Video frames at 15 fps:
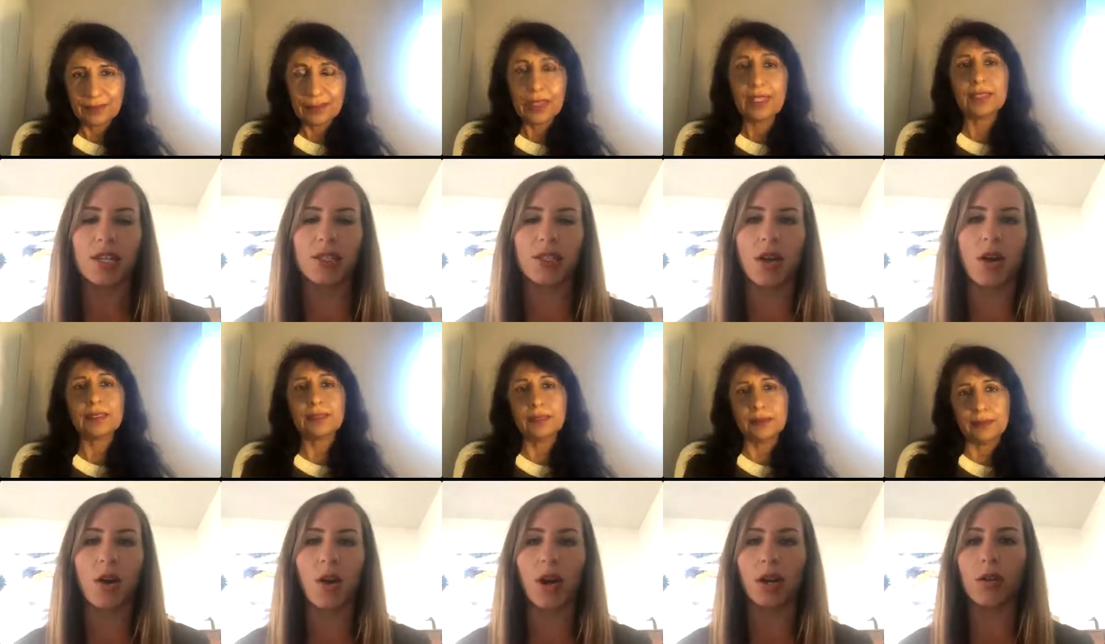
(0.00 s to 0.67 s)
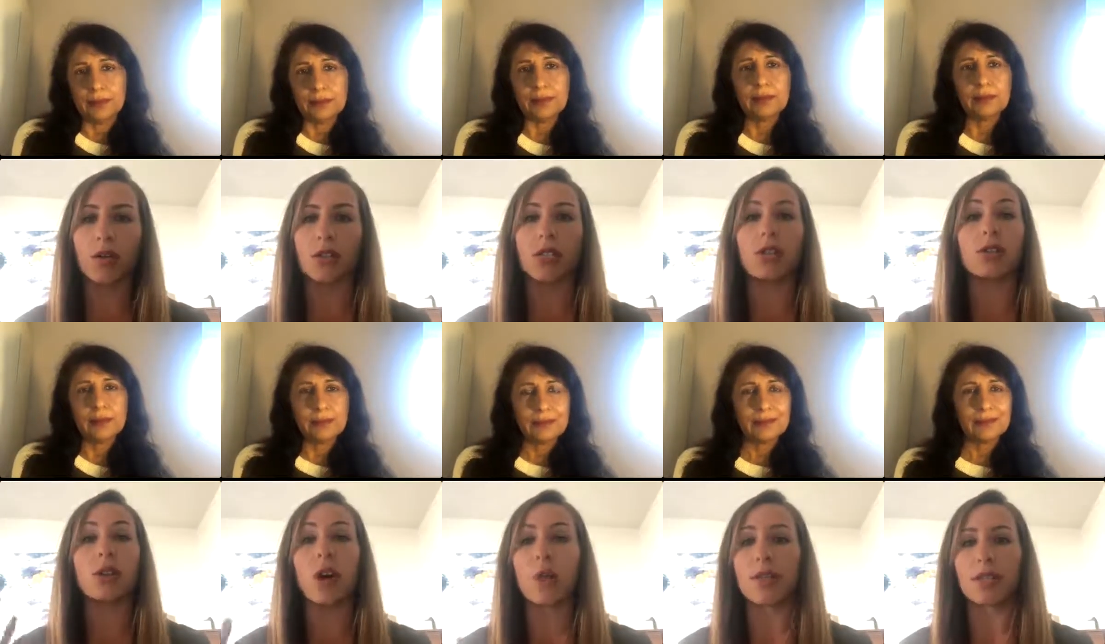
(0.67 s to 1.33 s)
Speaker 1: So our cortisol
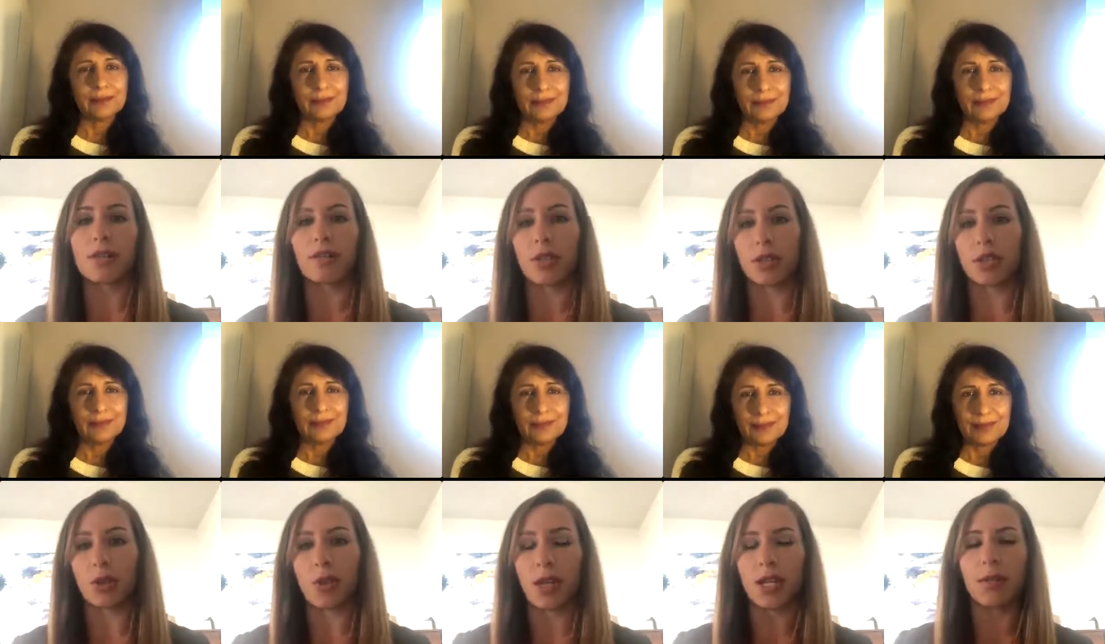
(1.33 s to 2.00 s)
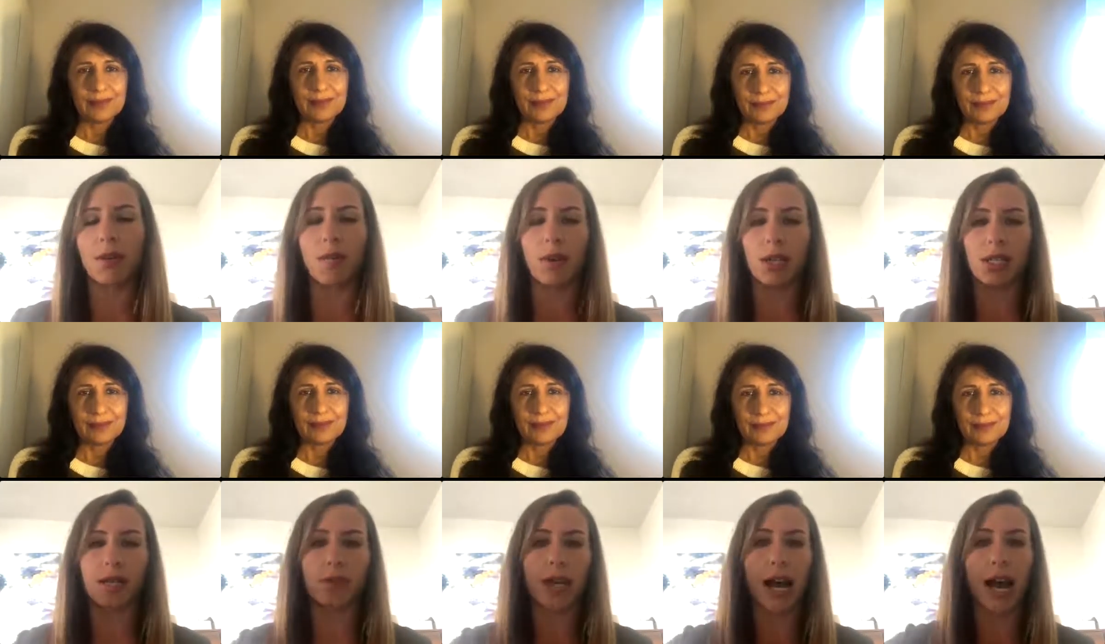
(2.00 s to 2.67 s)
is always fluctuating. We want
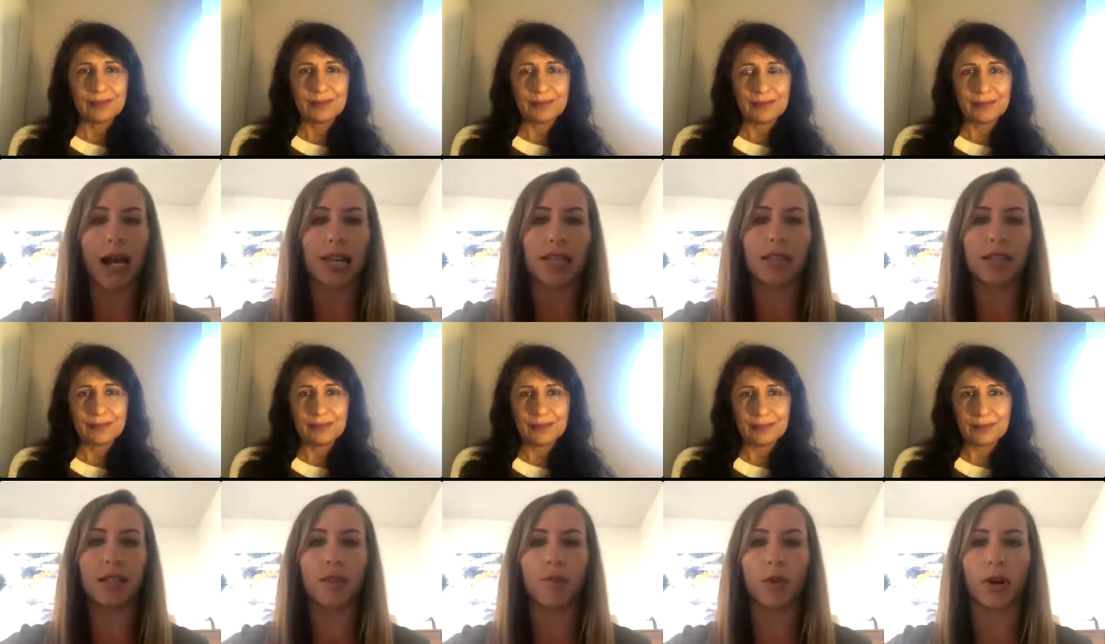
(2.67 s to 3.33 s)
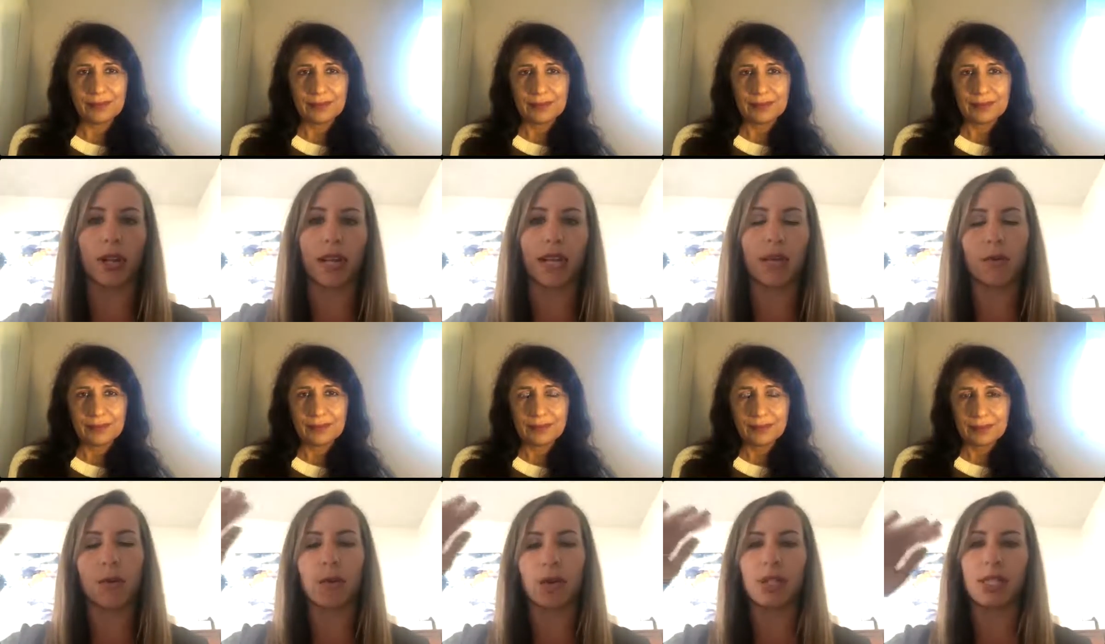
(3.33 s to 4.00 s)
it to be highest in the morning,
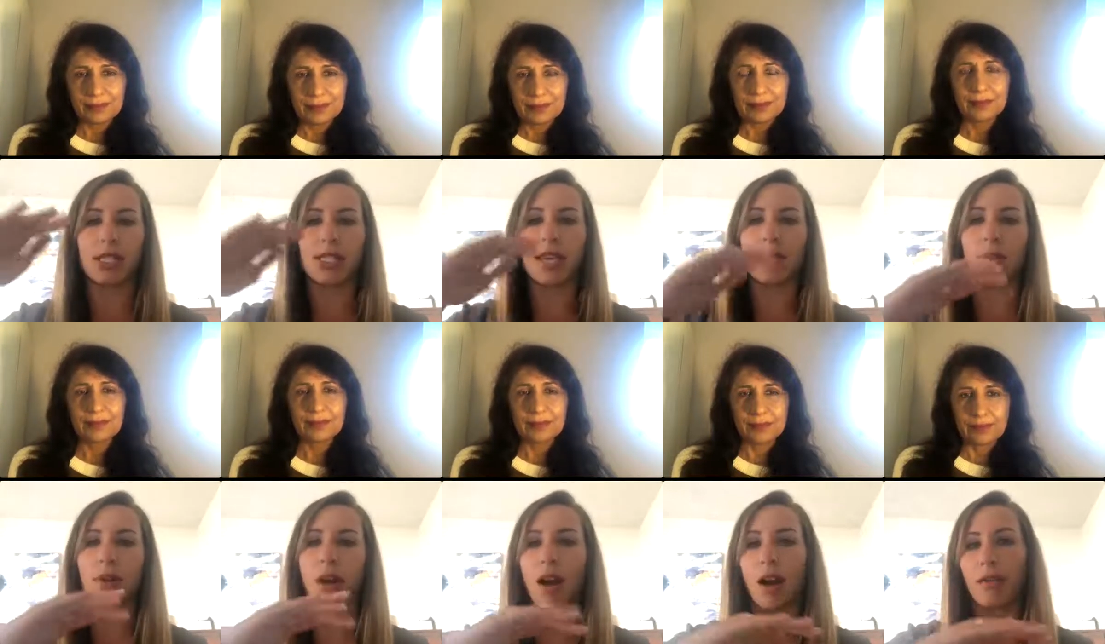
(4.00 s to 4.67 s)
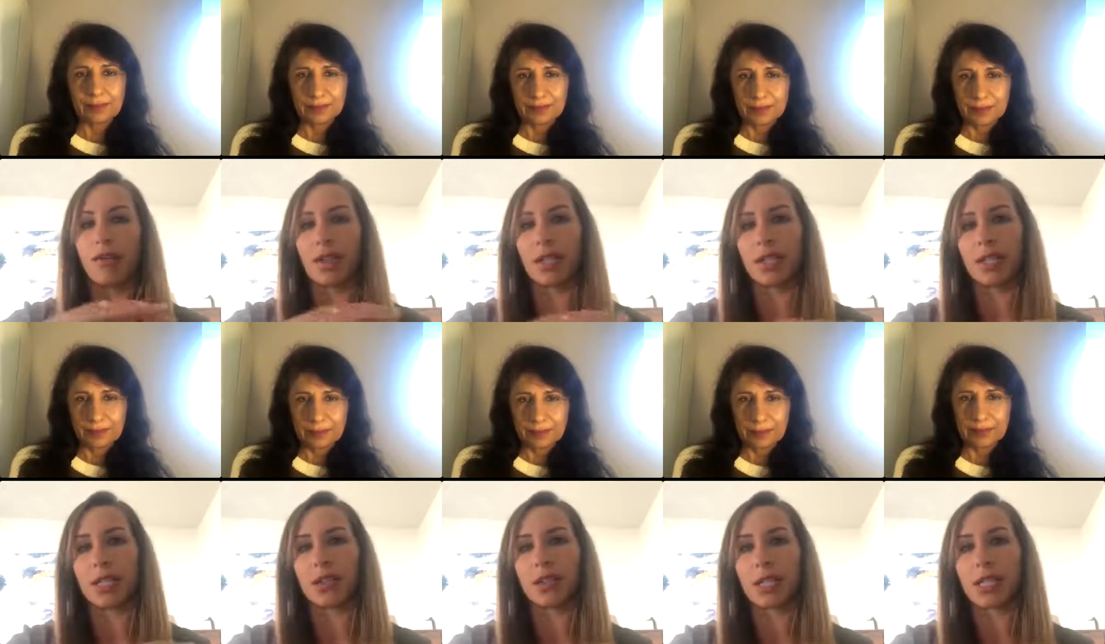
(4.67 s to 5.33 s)
and we want it to taper off and
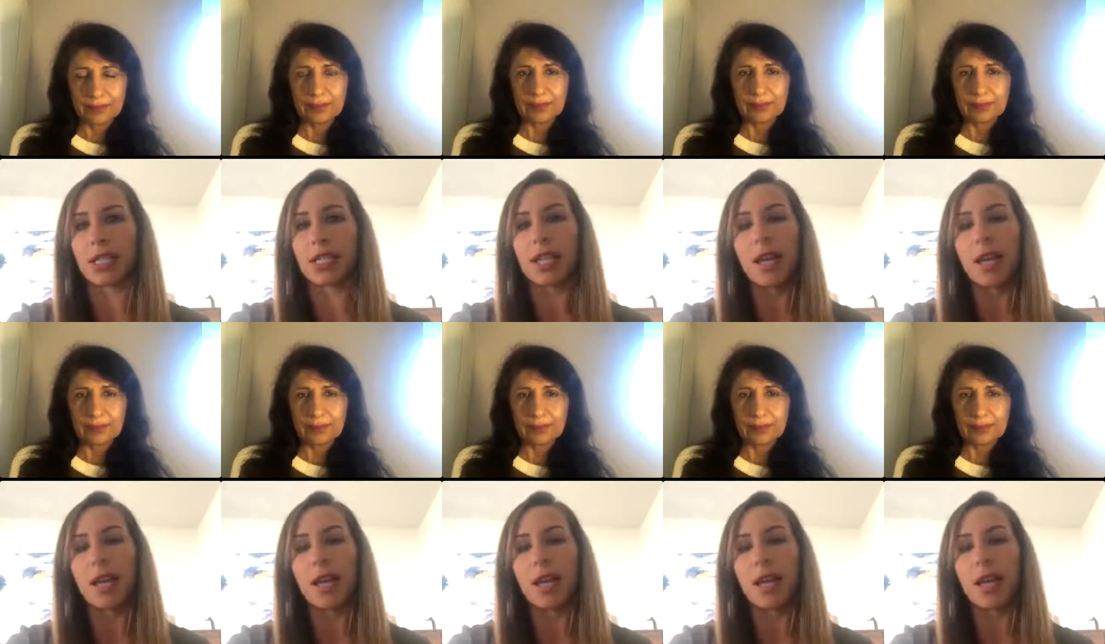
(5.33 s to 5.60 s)
decrease